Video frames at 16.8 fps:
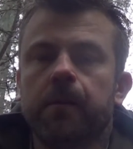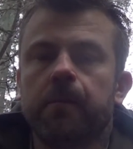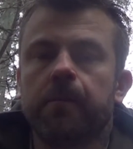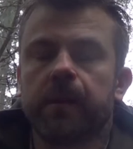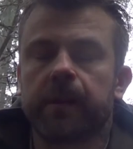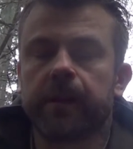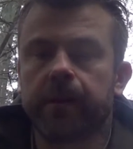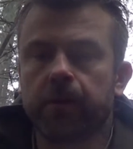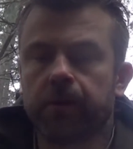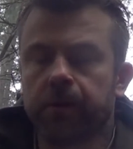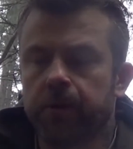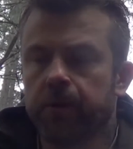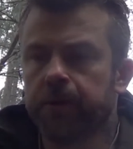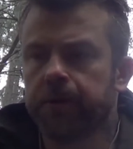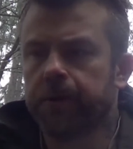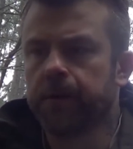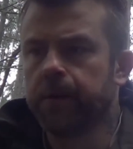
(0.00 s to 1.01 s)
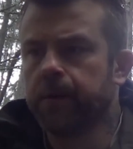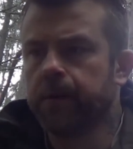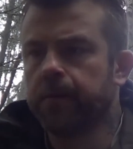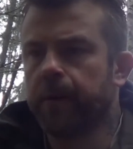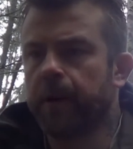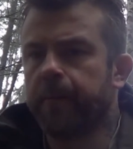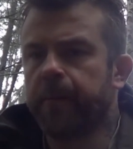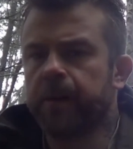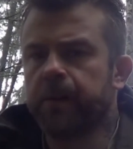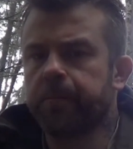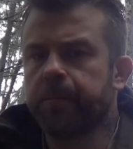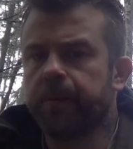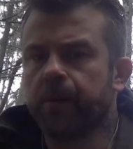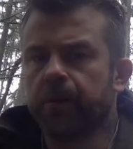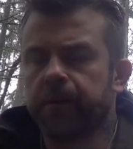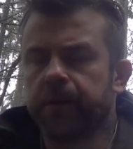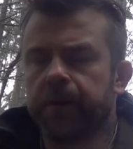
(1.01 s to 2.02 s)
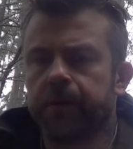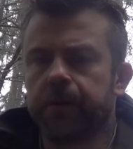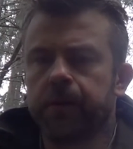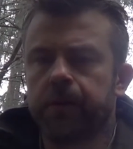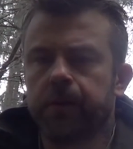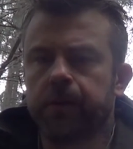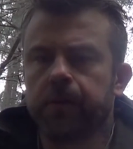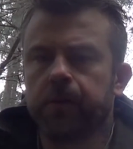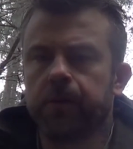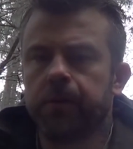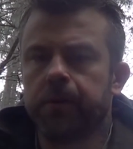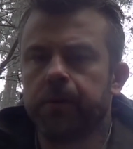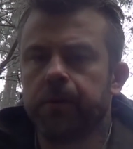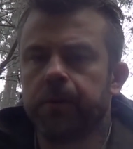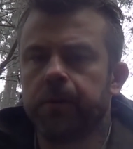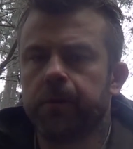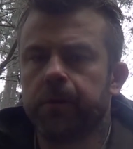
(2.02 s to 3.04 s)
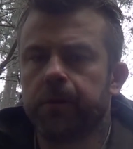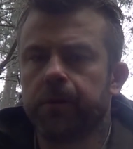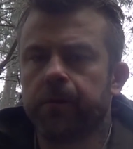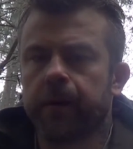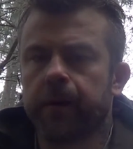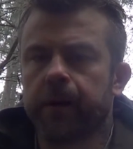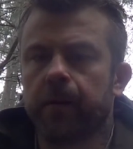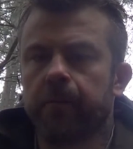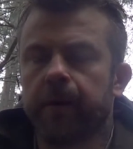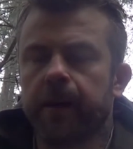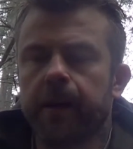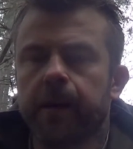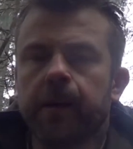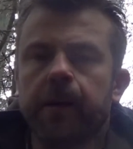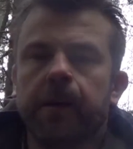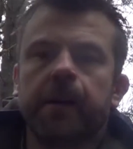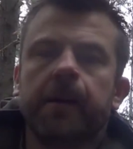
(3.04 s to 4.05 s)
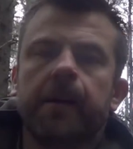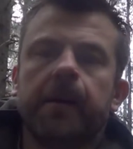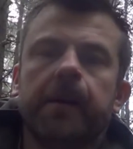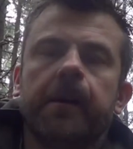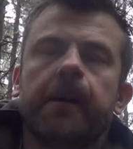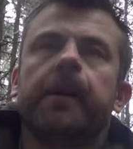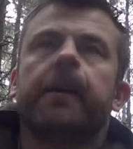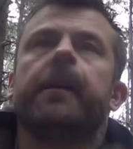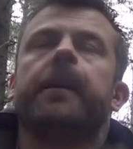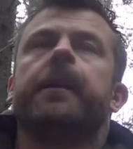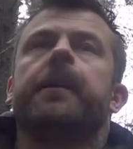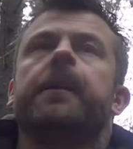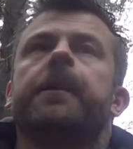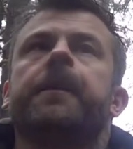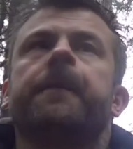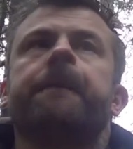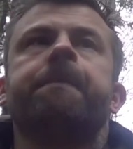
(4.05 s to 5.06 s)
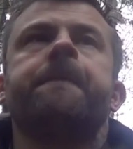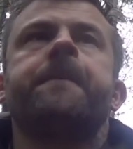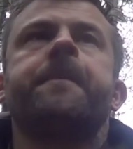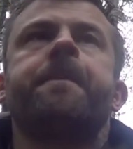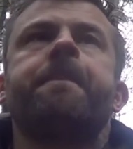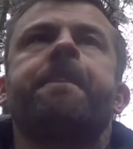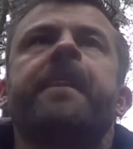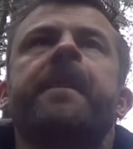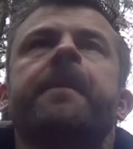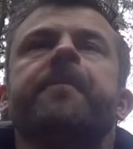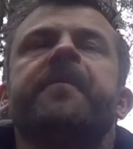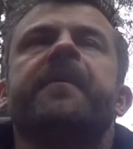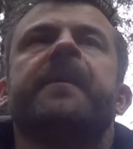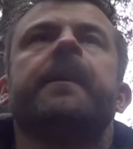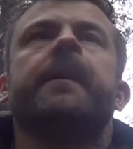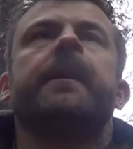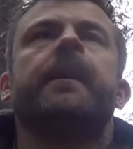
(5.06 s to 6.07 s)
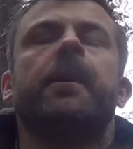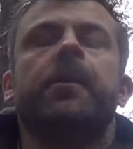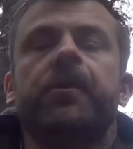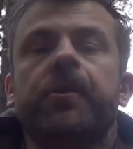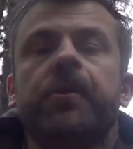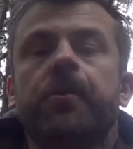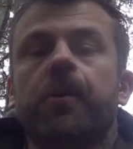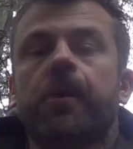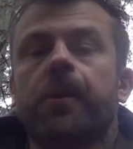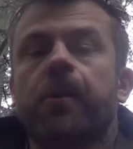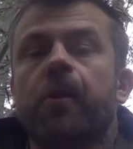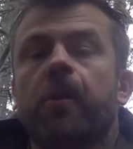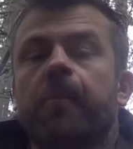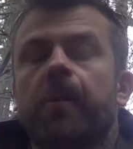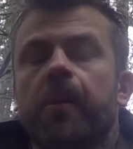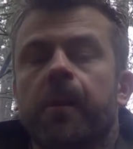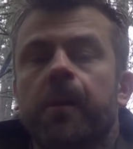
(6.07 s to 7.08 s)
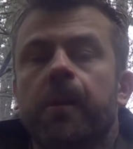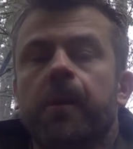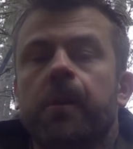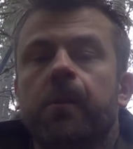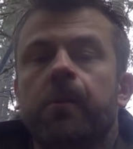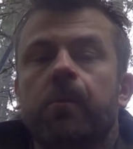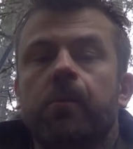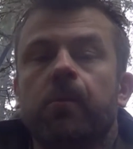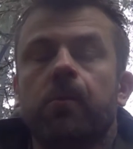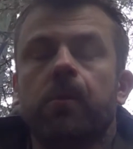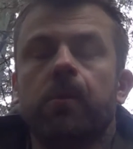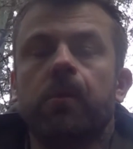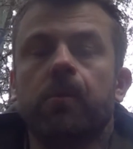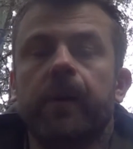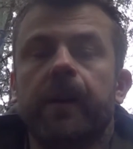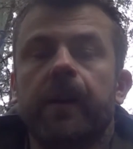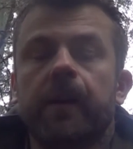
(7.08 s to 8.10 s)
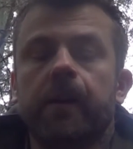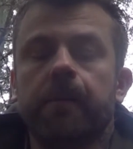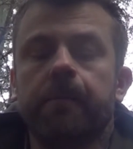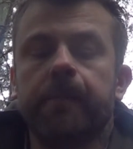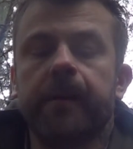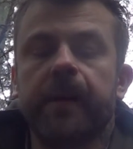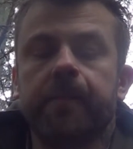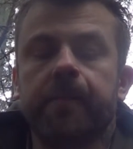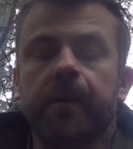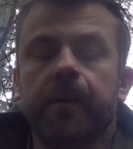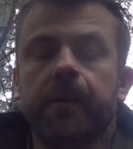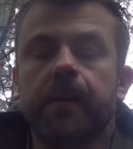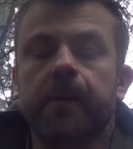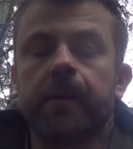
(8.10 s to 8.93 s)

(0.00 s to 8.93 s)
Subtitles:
but I don't use very much because it's too fucking big, and a new Gerber who will maybe